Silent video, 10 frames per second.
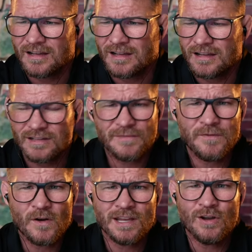You're
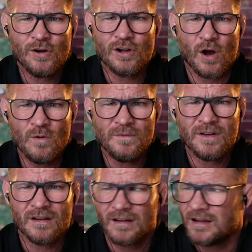fucking
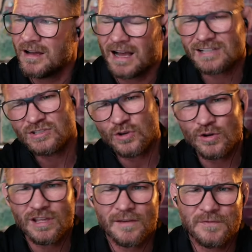hungover. I saw
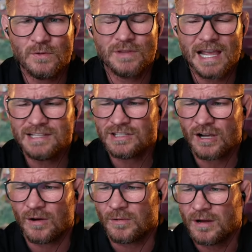you a few days
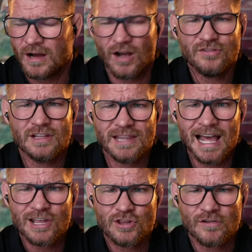ago on The
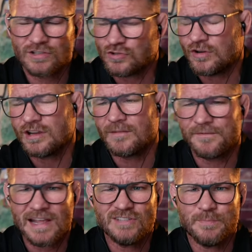Lash, or I saw you on
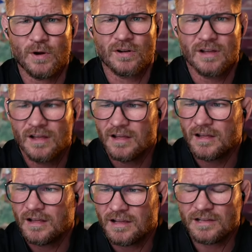Facebook,
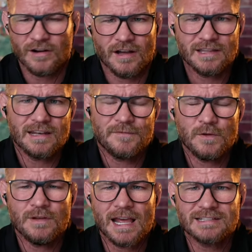you know, and then a few
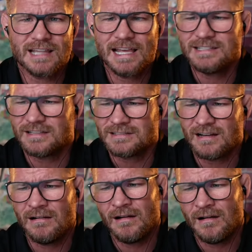days later, it's like,
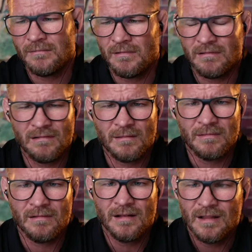
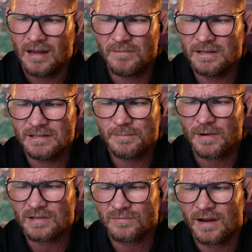oh, I'm really
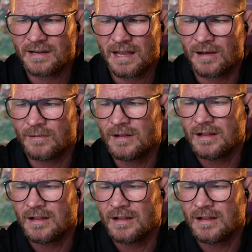depressed right now.